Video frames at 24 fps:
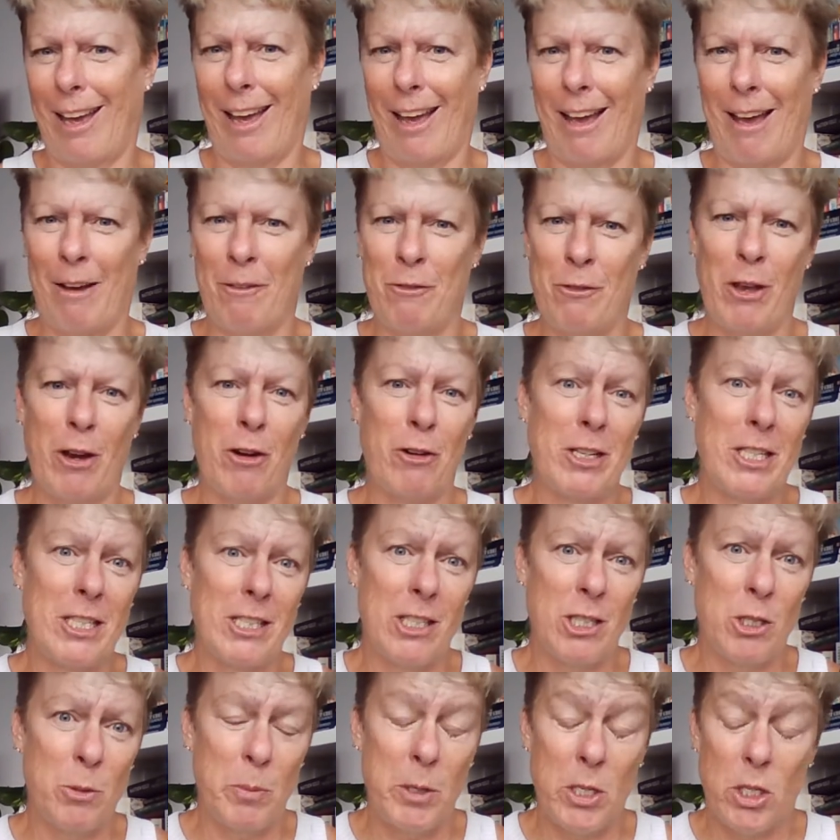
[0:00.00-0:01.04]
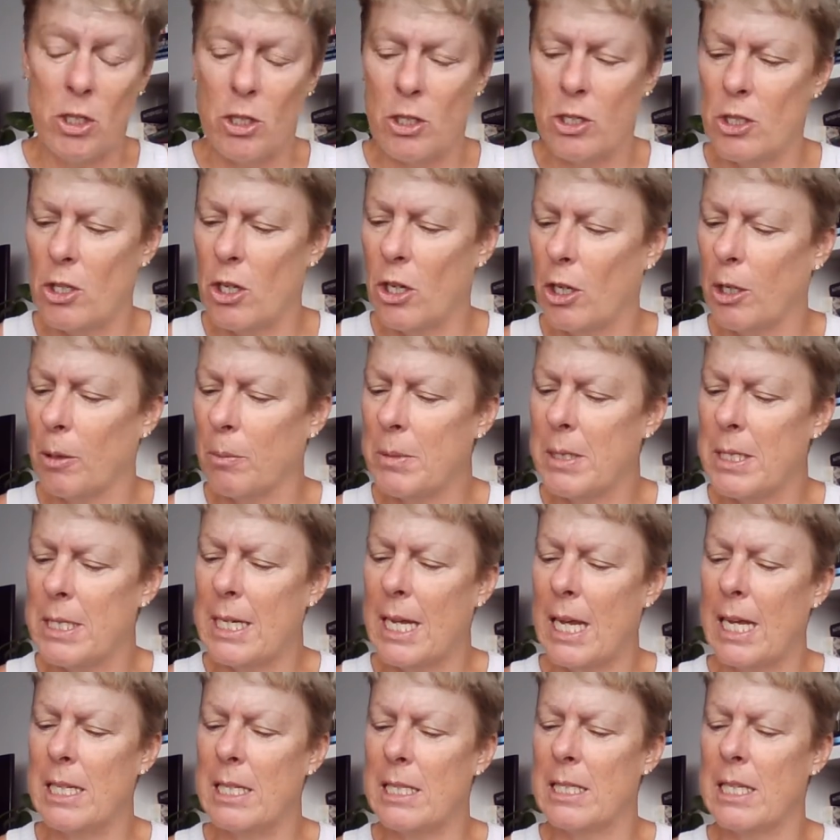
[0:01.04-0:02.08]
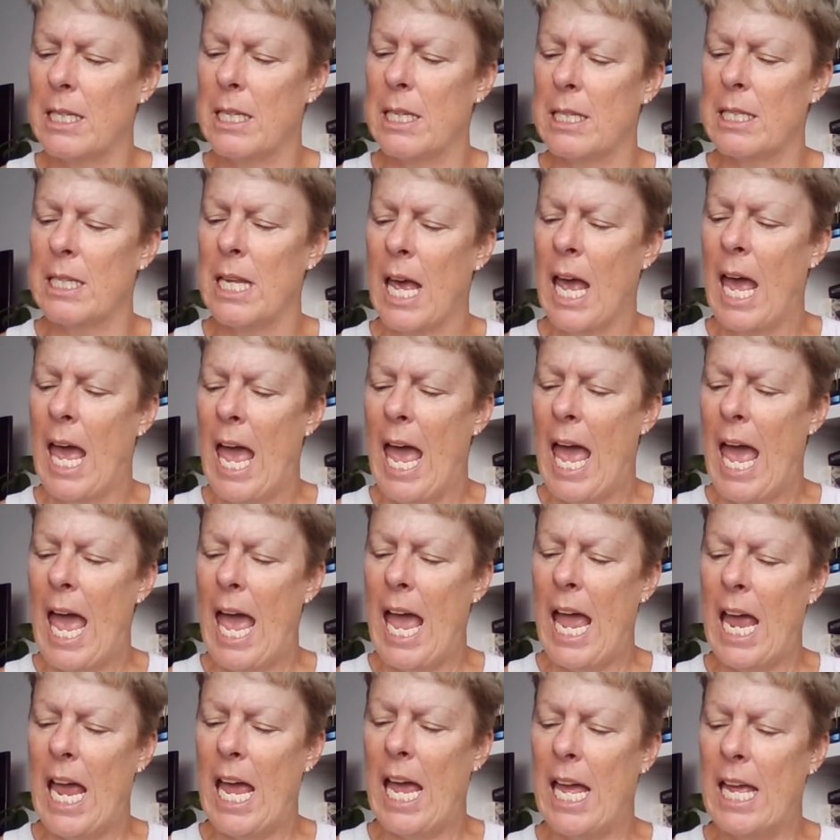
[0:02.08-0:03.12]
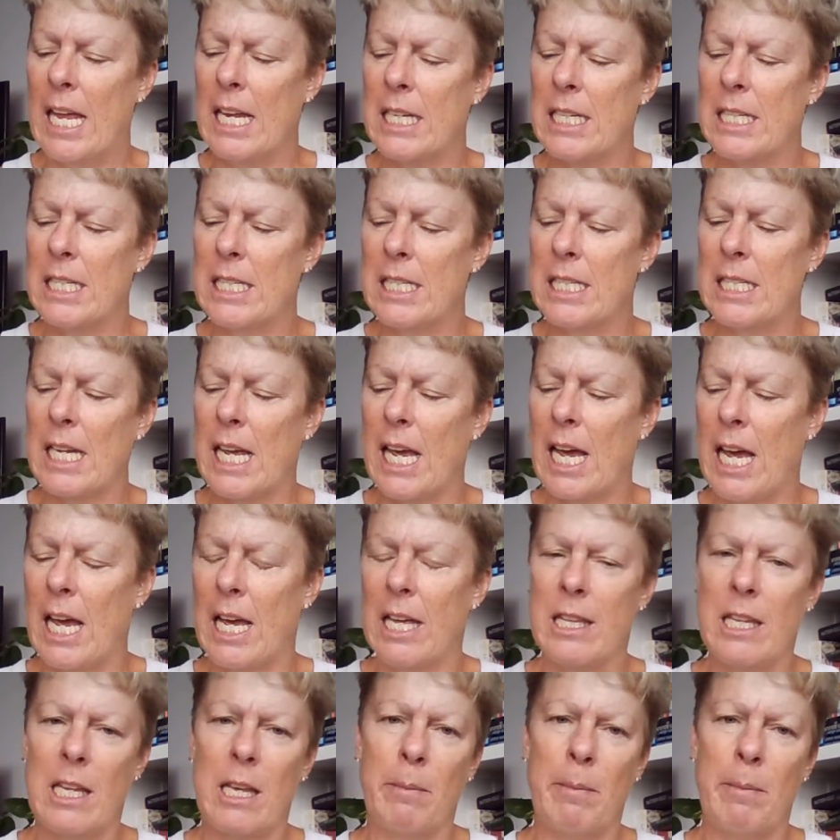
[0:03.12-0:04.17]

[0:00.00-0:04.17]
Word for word: are very suspicious circumstances, and uh, the